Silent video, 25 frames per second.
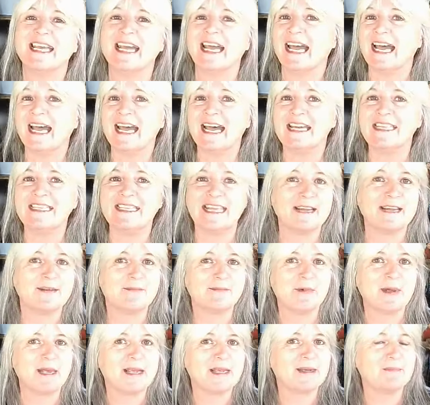Now
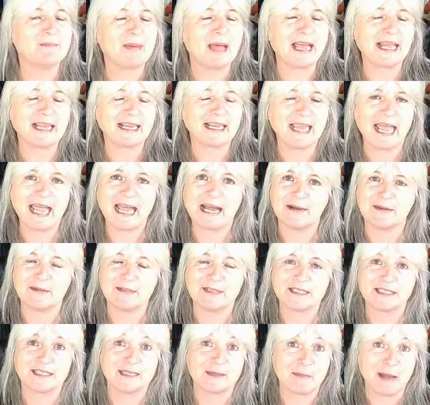we're back
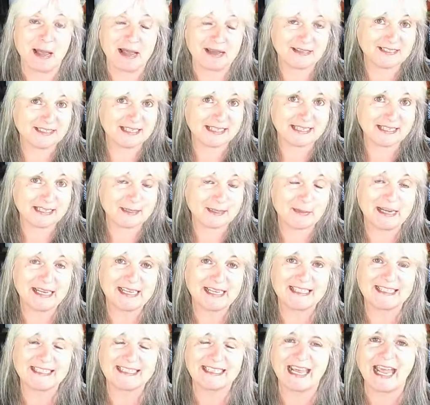out and about a little
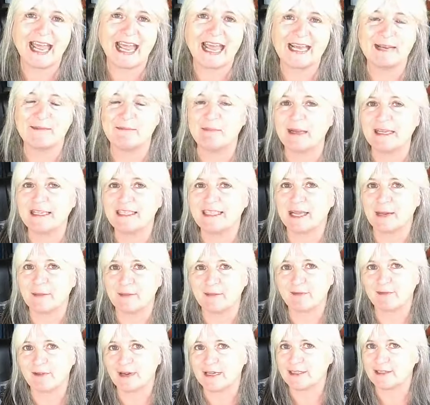bit and meeting up
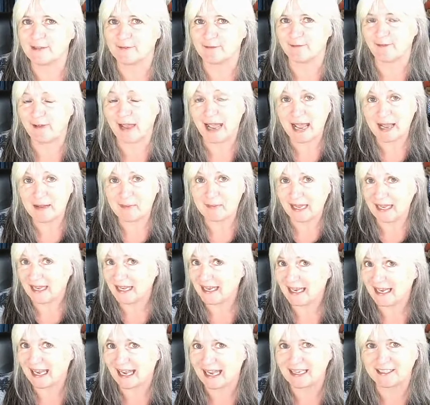with friends and
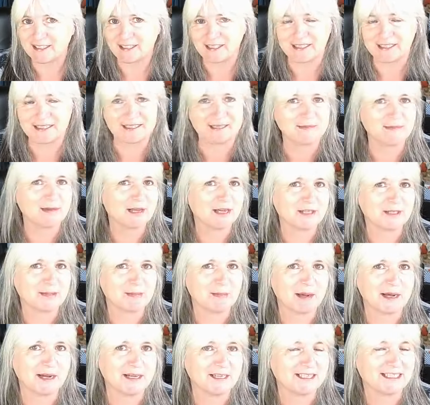family and doing some larger
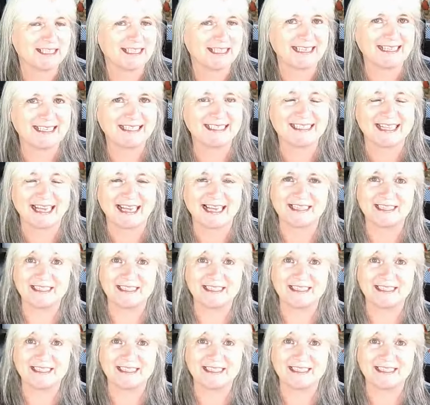parties.